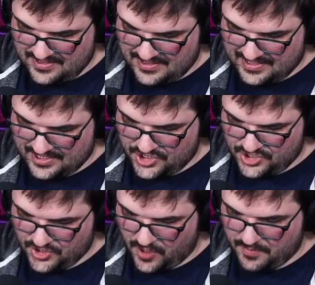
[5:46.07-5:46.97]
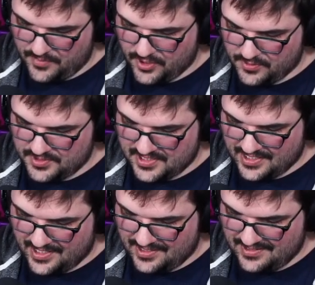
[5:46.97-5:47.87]
Get that like sharp nose they
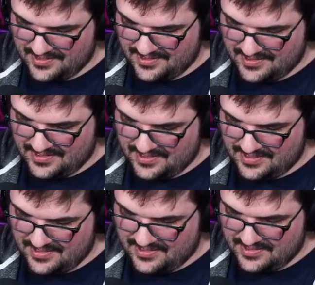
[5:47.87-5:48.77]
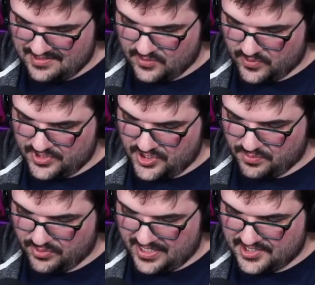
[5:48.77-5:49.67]
got. See, once your
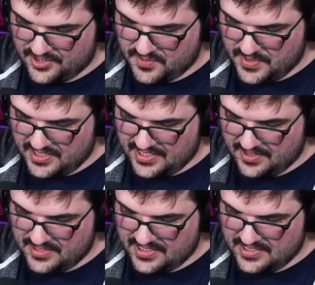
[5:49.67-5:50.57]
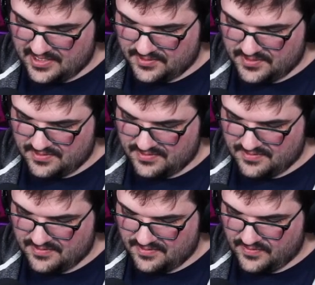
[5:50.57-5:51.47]
brain starts picking out details,
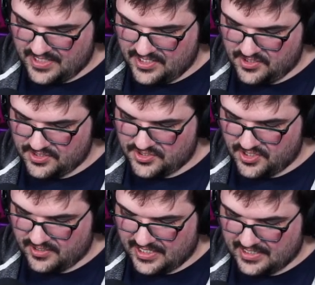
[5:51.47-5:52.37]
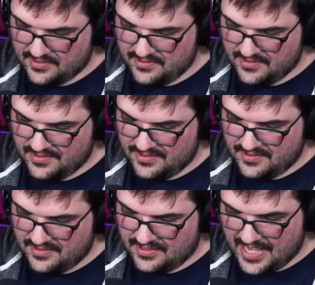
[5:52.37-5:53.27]
then you can start like
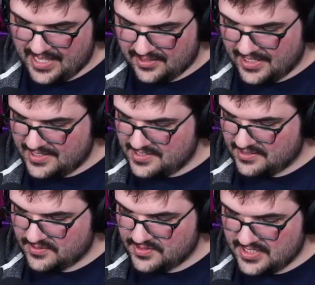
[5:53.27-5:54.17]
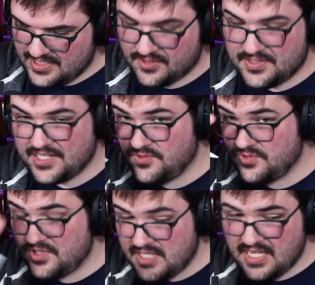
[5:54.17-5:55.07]
analyzing those details that you
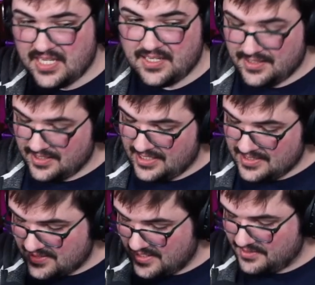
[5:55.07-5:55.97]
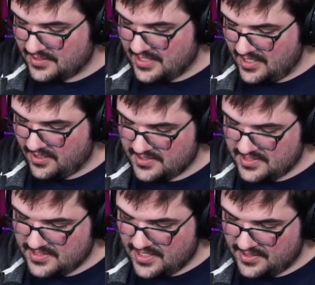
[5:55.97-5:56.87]
see inside the
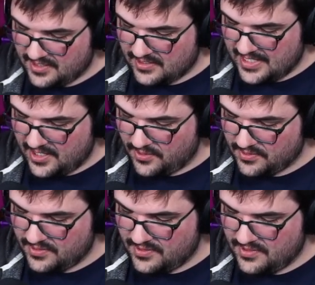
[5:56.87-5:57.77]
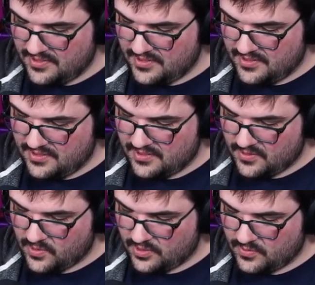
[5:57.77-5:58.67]
chaos, inside the cloud,
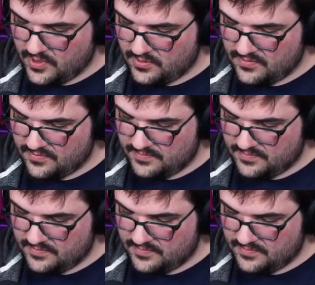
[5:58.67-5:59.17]
quote unquote,